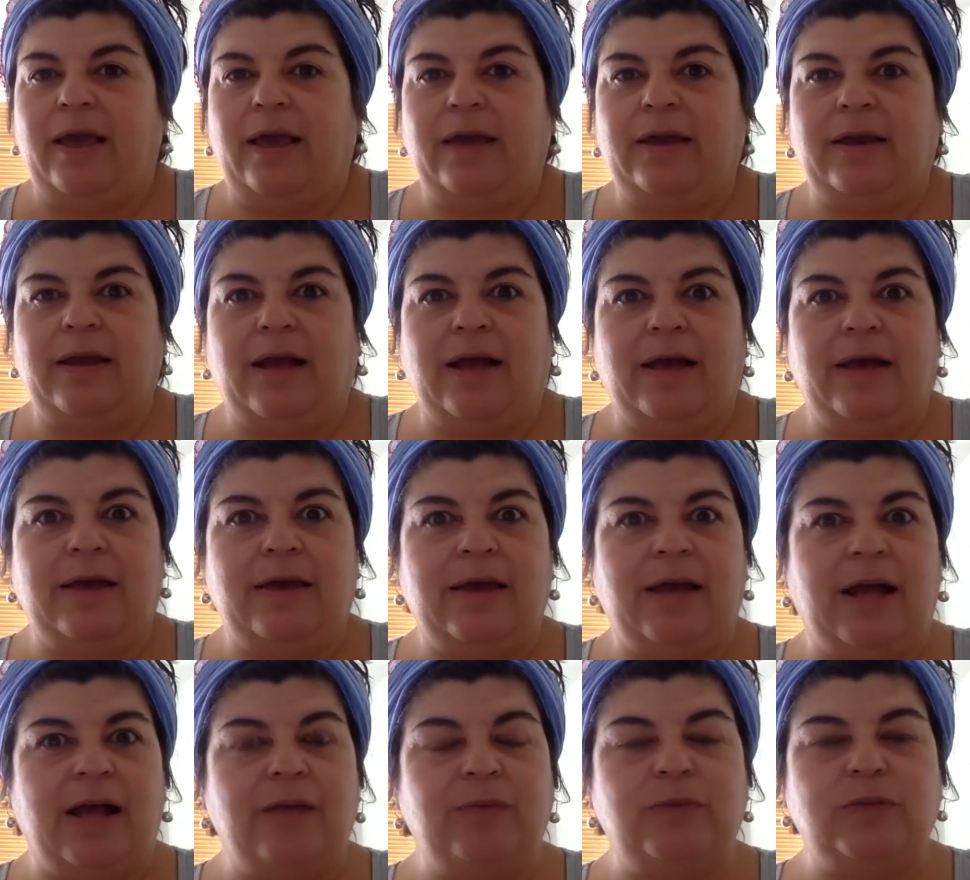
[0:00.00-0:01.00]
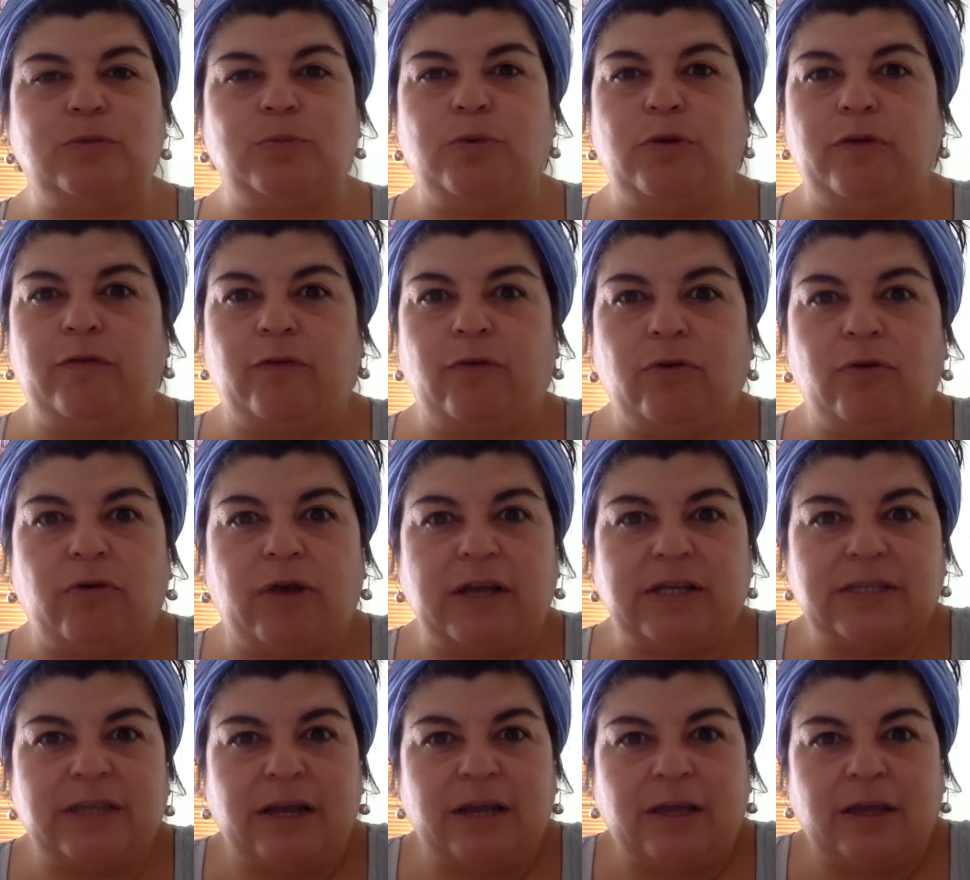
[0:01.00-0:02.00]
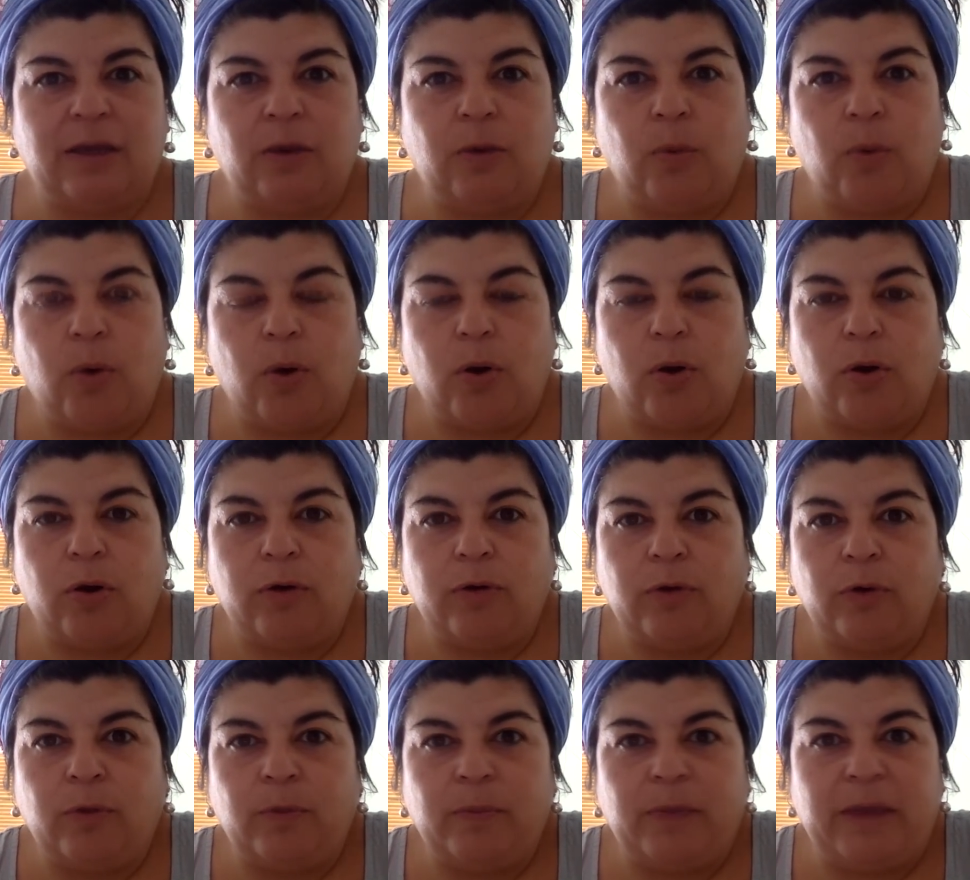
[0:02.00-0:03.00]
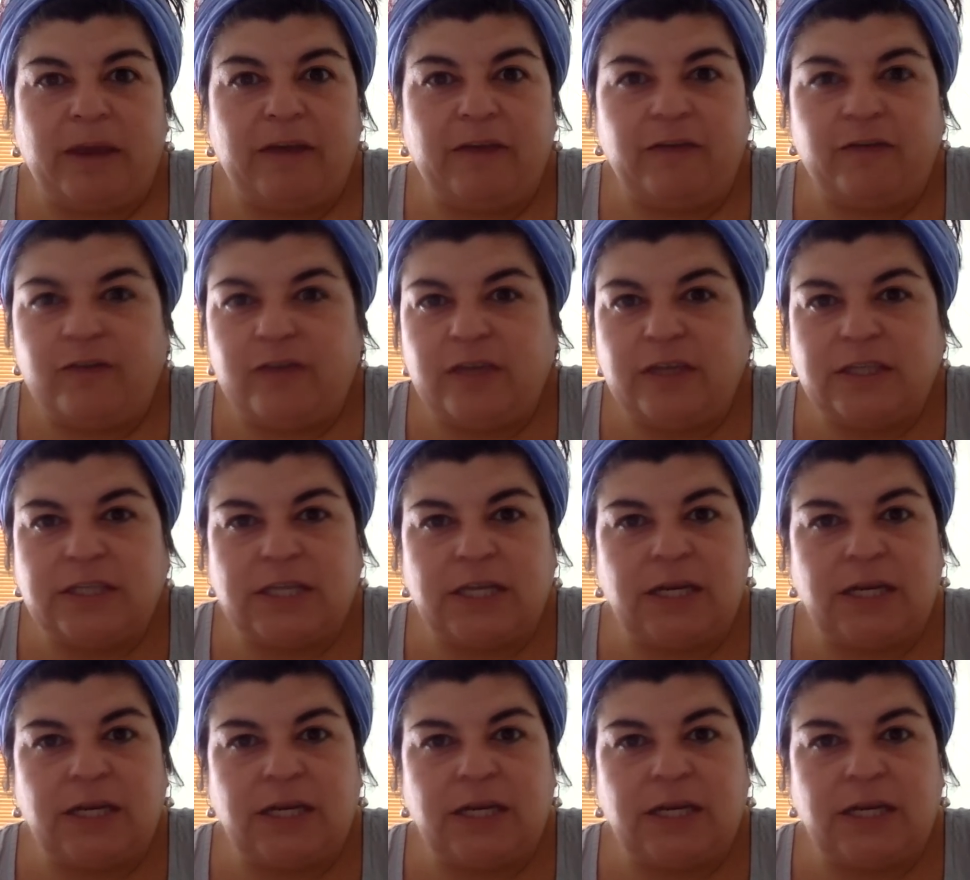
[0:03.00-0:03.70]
And I have this beautiful grass that I can walk on bare feet,